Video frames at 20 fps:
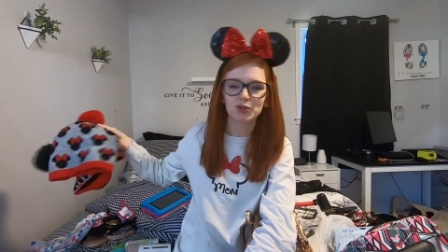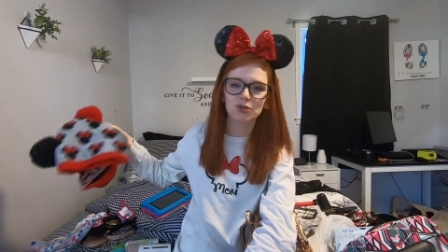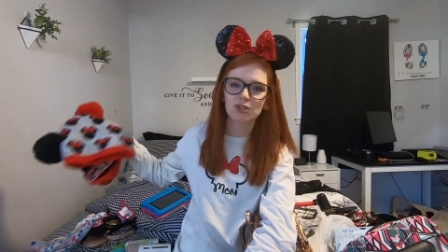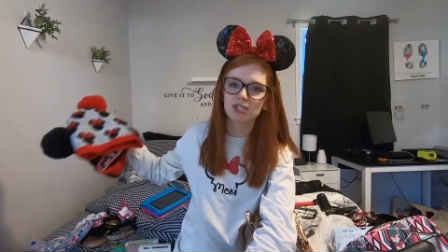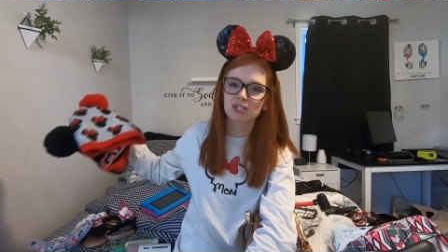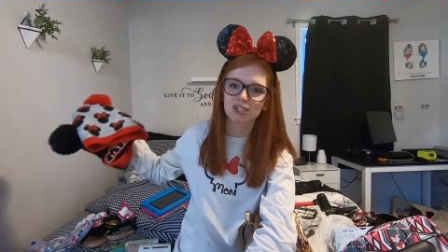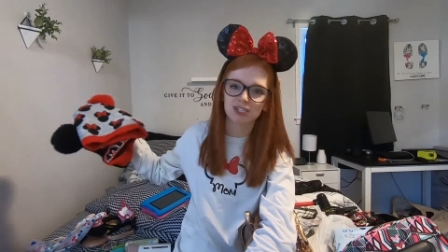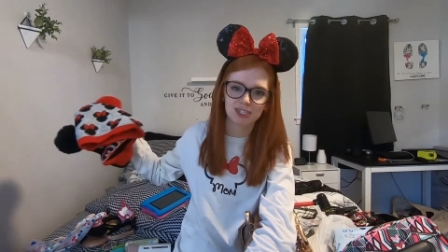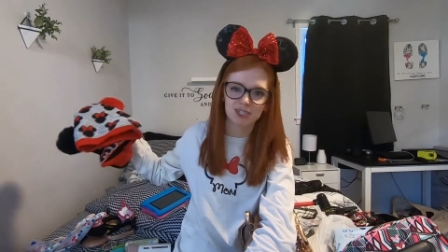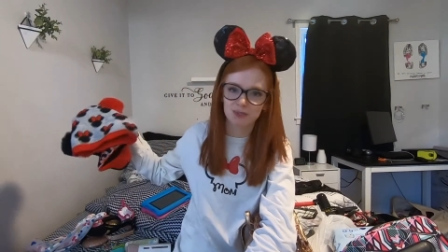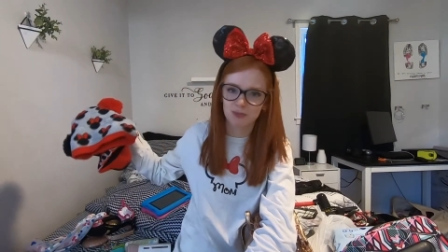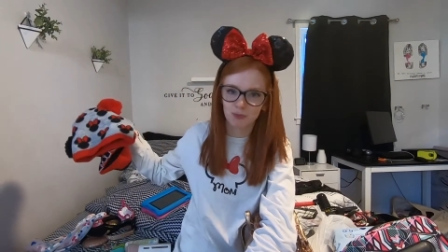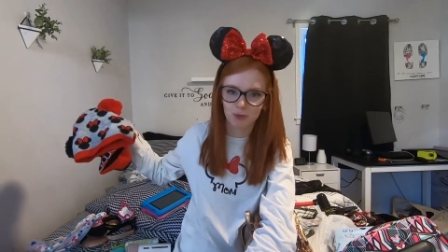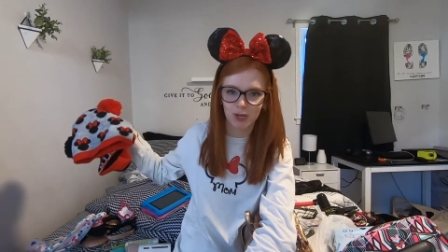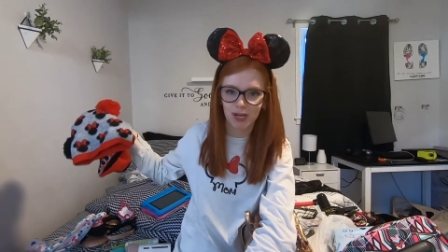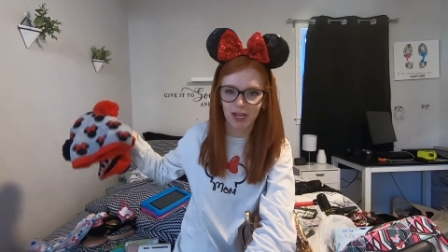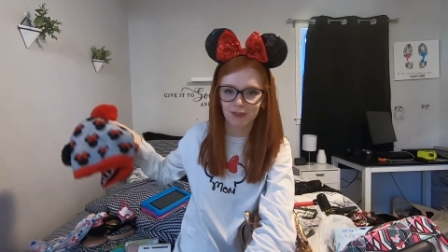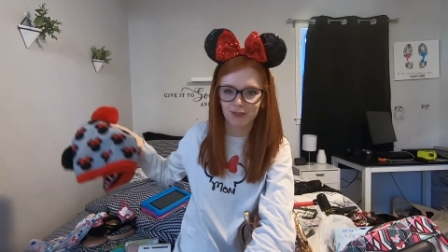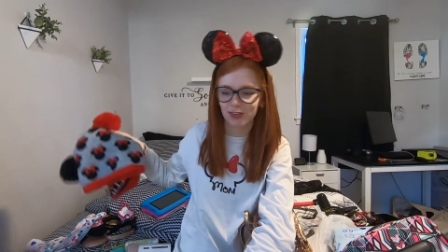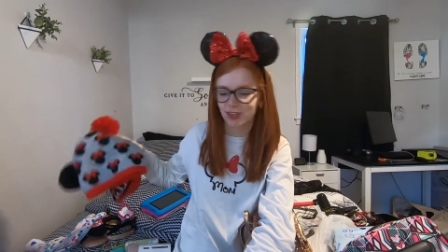or just
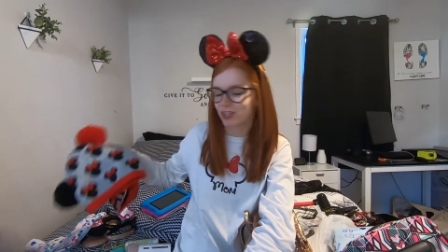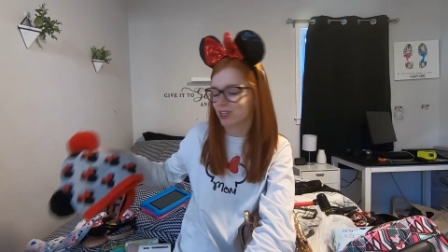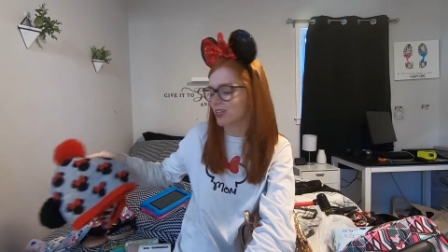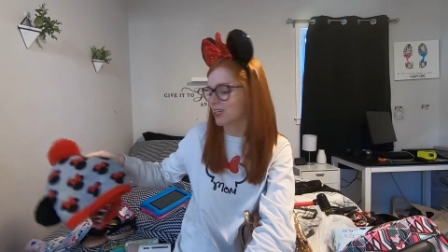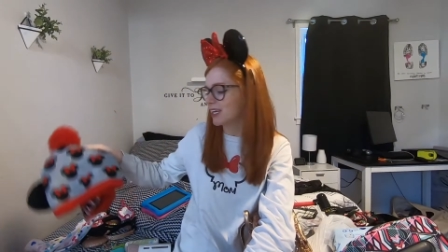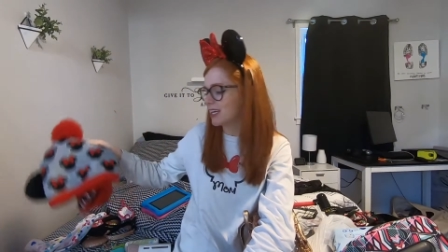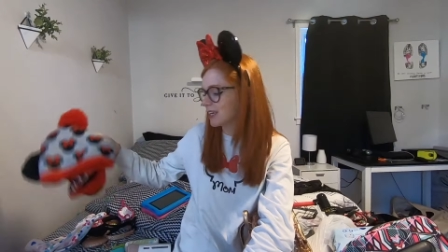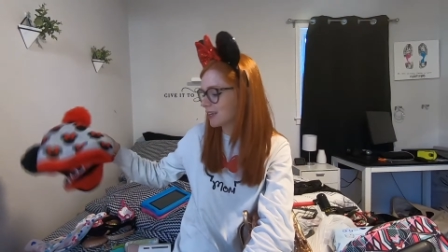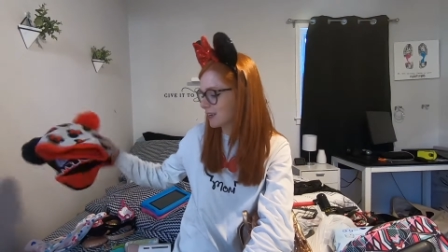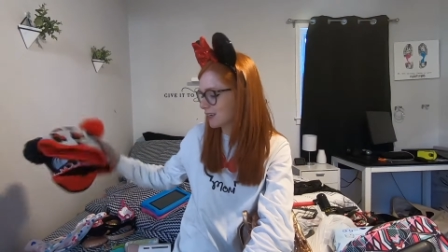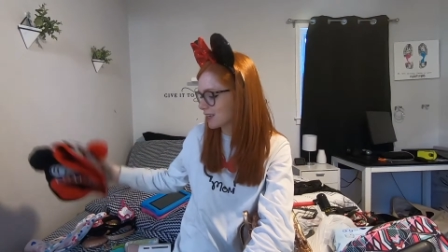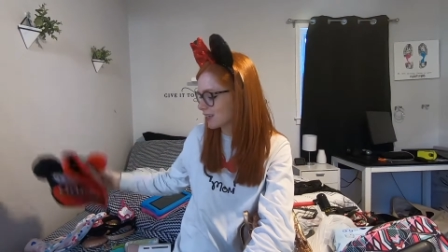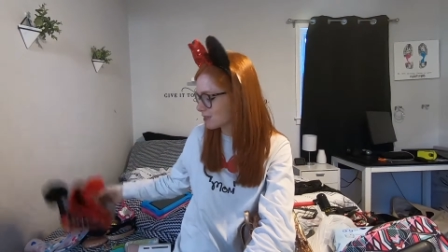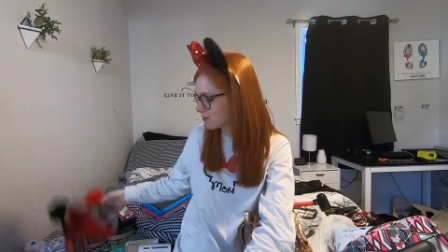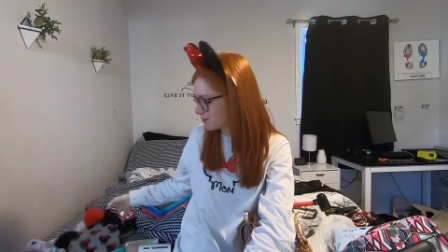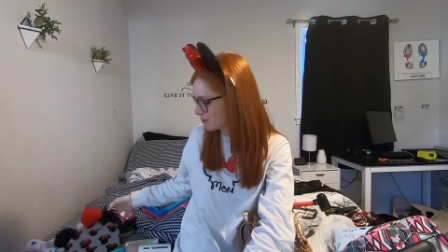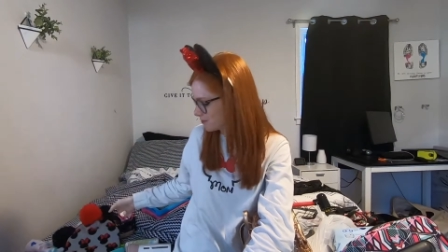whenever they're needed.